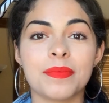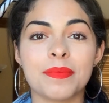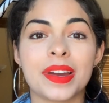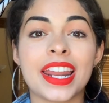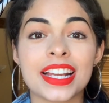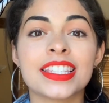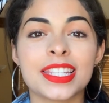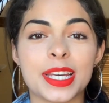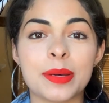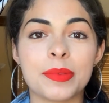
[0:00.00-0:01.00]
My next
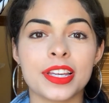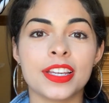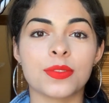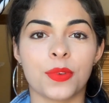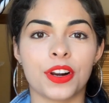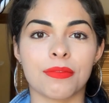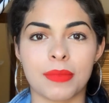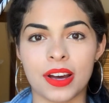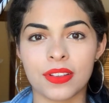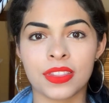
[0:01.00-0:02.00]
tip is word of
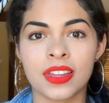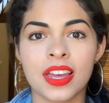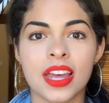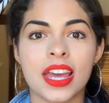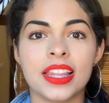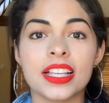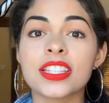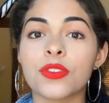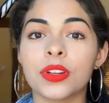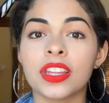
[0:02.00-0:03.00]
mouth, and this is
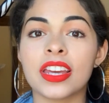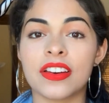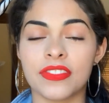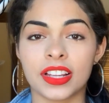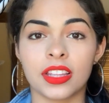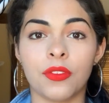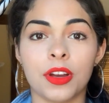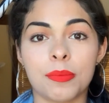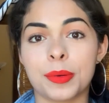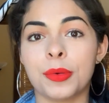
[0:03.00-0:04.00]
a really effective way
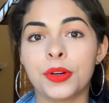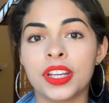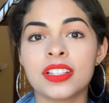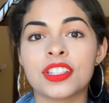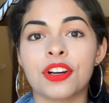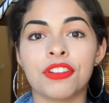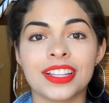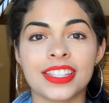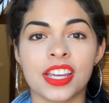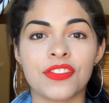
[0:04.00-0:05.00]
of promoting. So
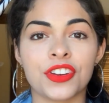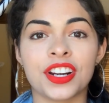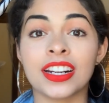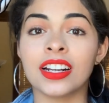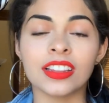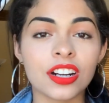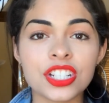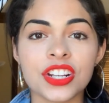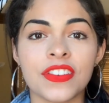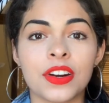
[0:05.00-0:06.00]
let's say if you're at a
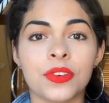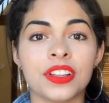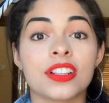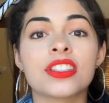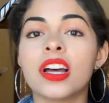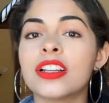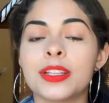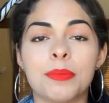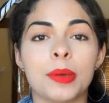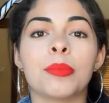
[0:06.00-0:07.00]
large event where there's tons
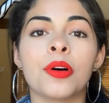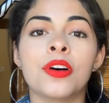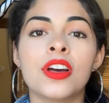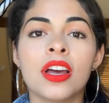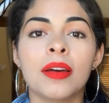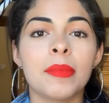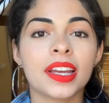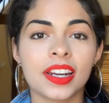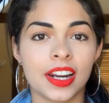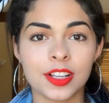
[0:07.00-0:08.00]
of people, make
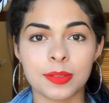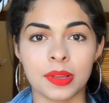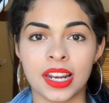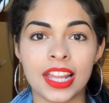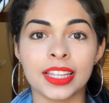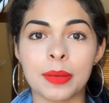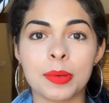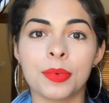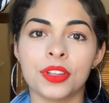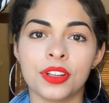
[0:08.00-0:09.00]
an announcement and let
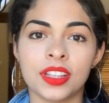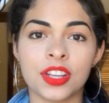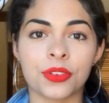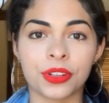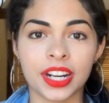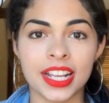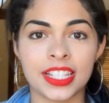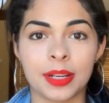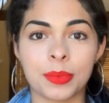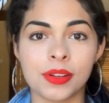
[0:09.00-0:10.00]
people know that you're
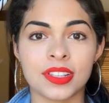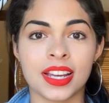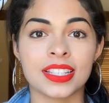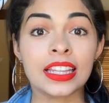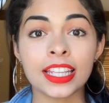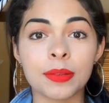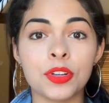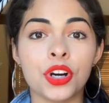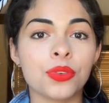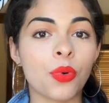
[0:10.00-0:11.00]
organizing a protest and let them
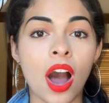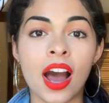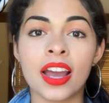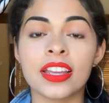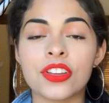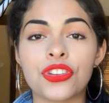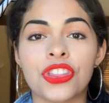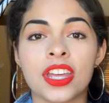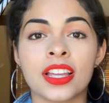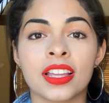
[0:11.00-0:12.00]
know why you
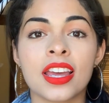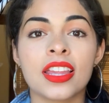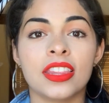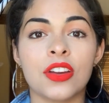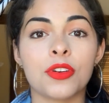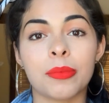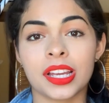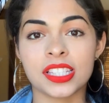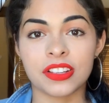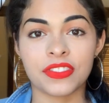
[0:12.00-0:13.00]
think they would
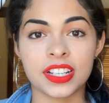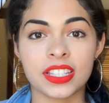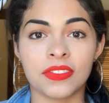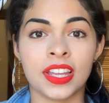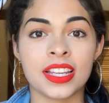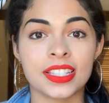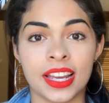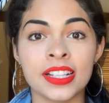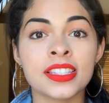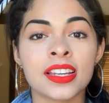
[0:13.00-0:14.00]
make a difference if they
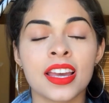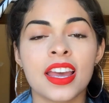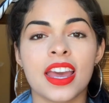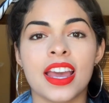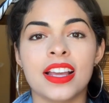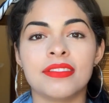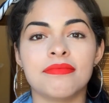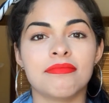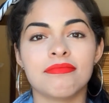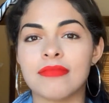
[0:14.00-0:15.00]
attend. And
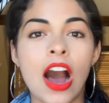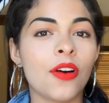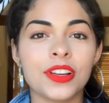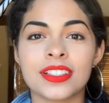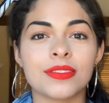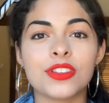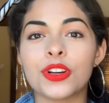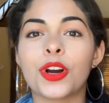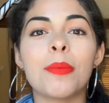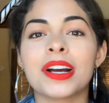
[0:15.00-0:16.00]
always
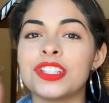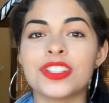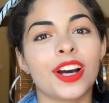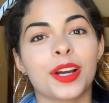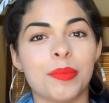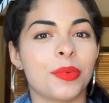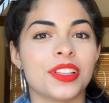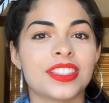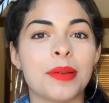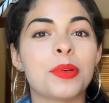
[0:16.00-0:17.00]
go back to your talking
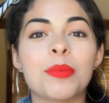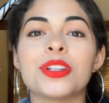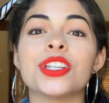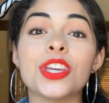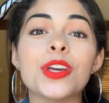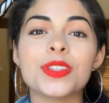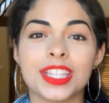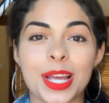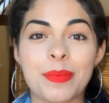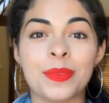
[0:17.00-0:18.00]
points and pretty much use
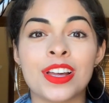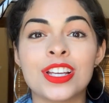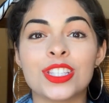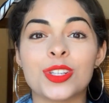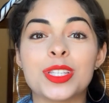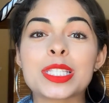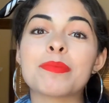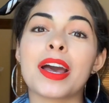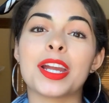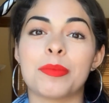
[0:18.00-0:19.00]
them to
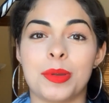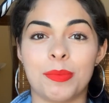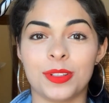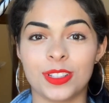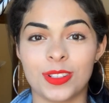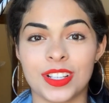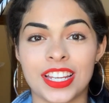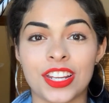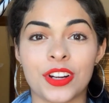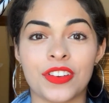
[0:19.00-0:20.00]
inspire people to
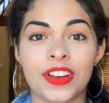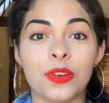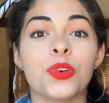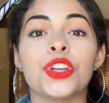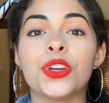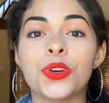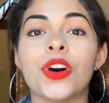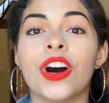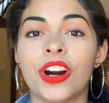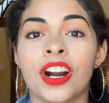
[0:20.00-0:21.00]
attend your event when you
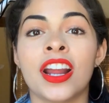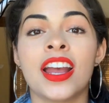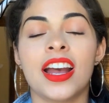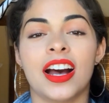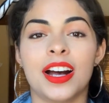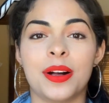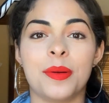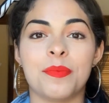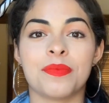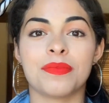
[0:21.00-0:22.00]
are
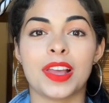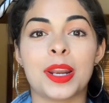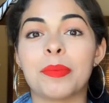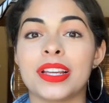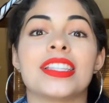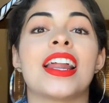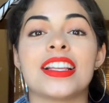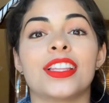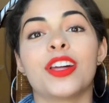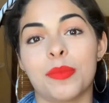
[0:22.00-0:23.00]
at a place that
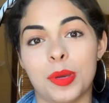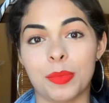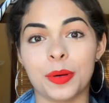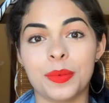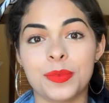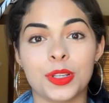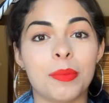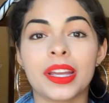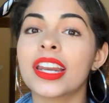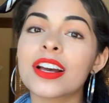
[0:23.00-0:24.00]
has a lot of people. So
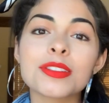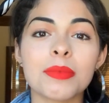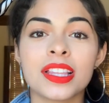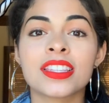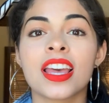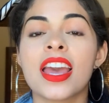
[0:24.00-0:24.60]
make announcements,